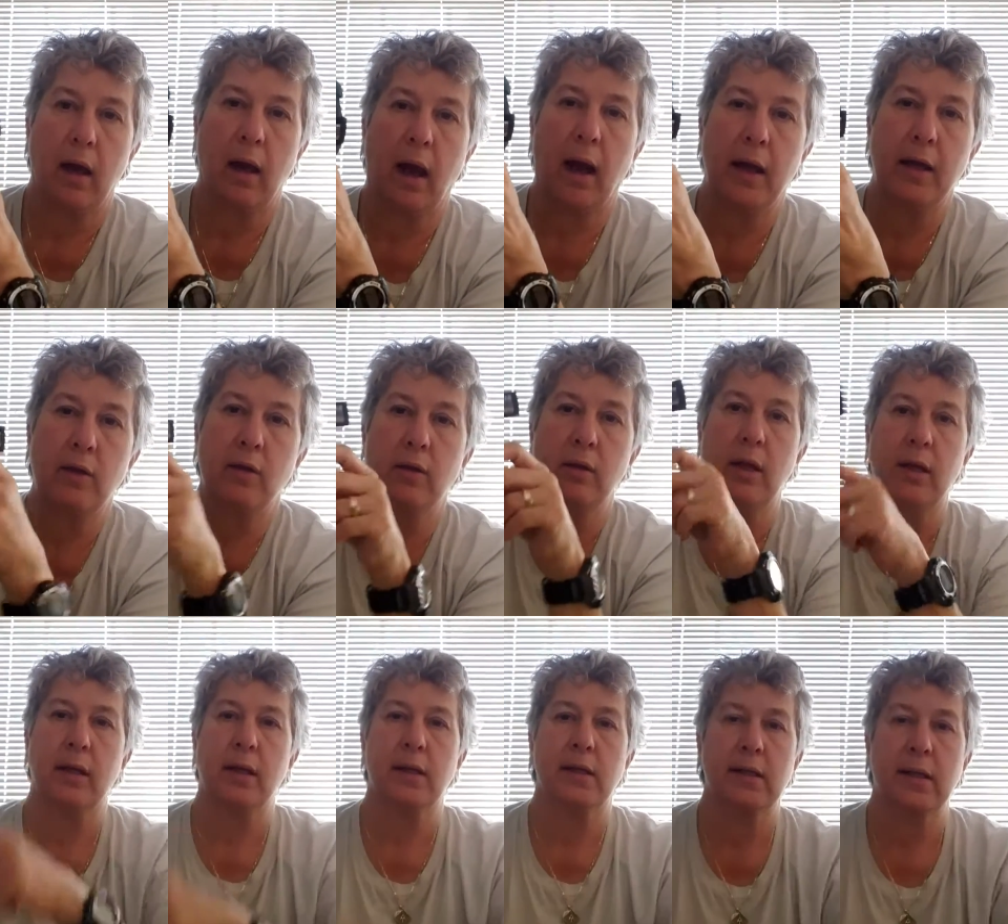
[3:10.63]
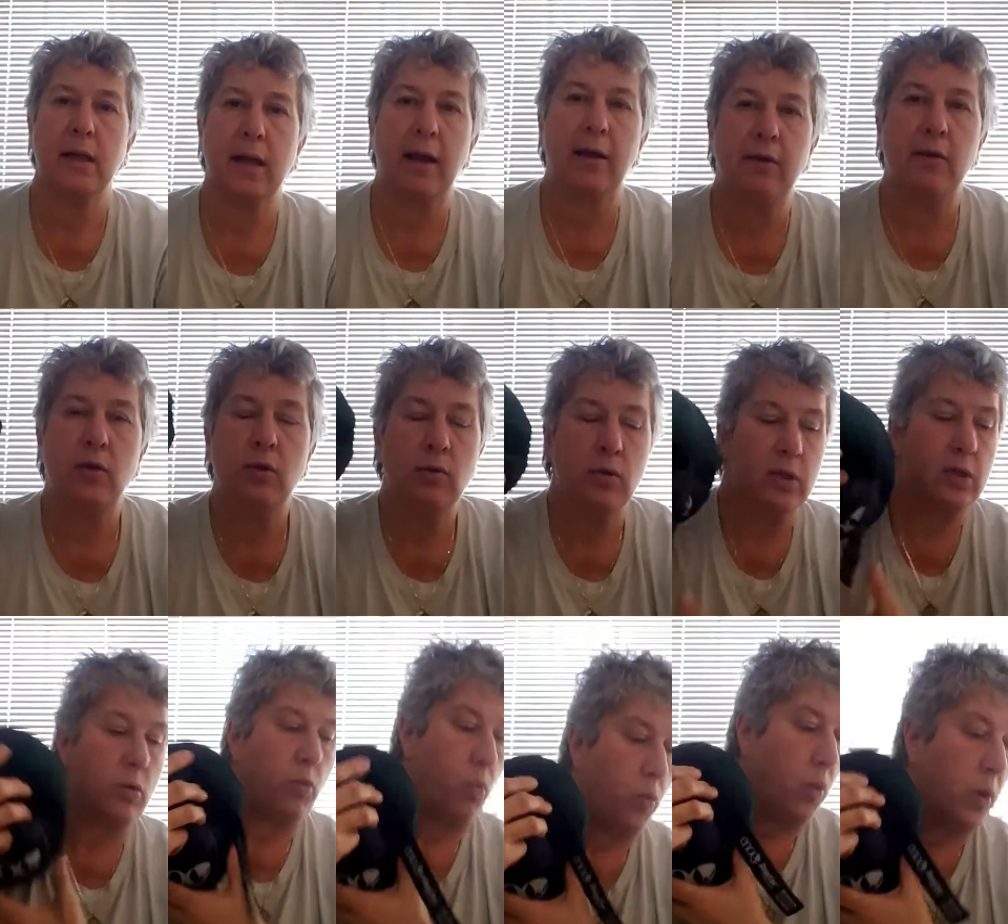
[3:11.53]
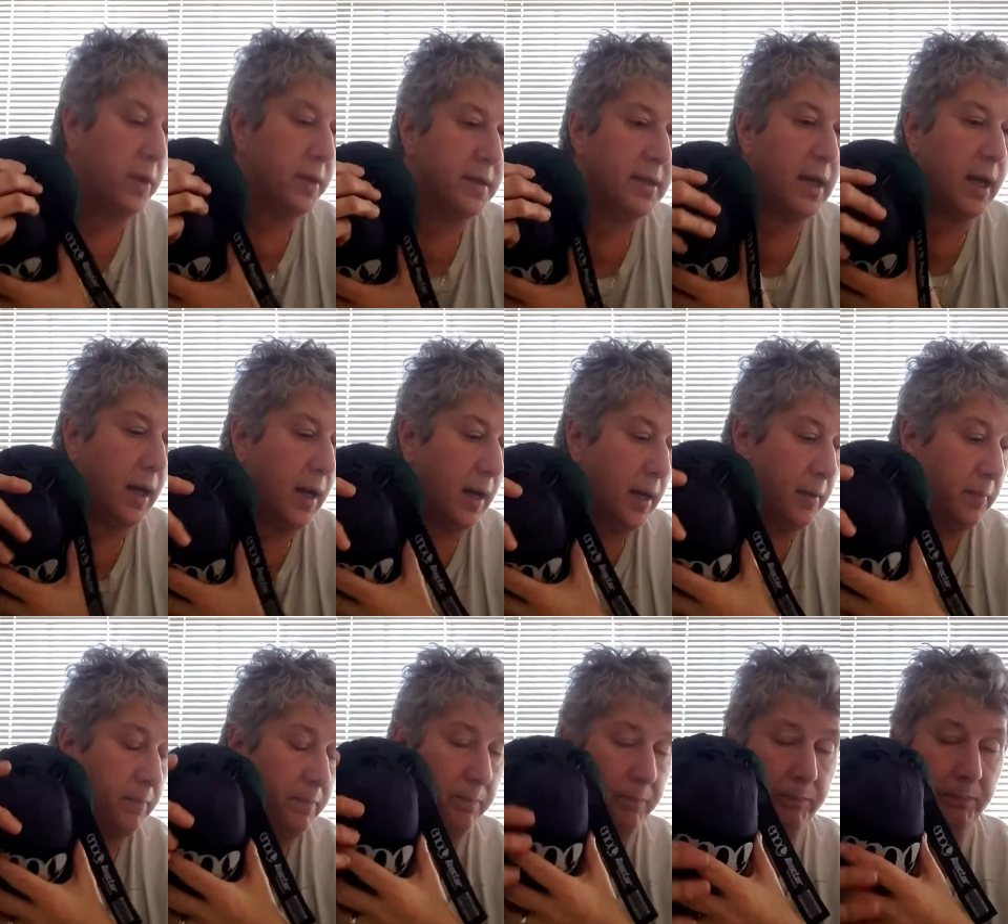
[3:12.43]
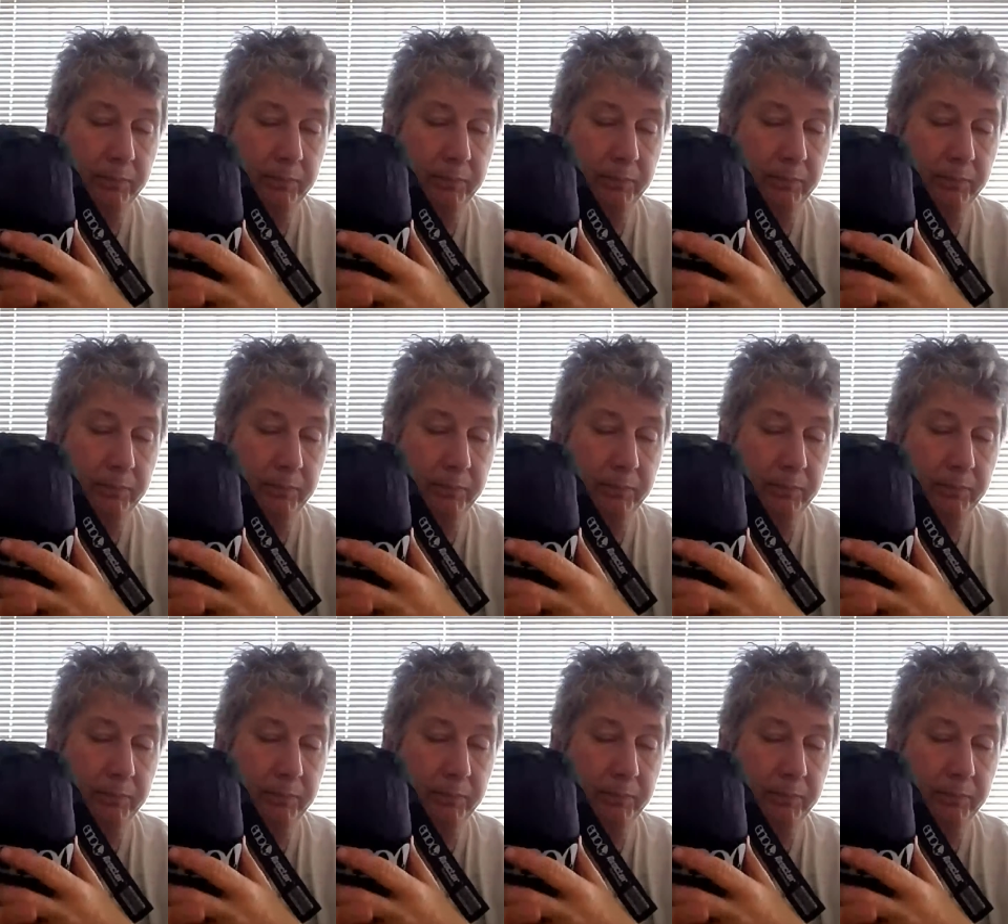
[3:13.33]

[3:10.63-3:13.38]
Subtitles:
Like I said, I used it one time,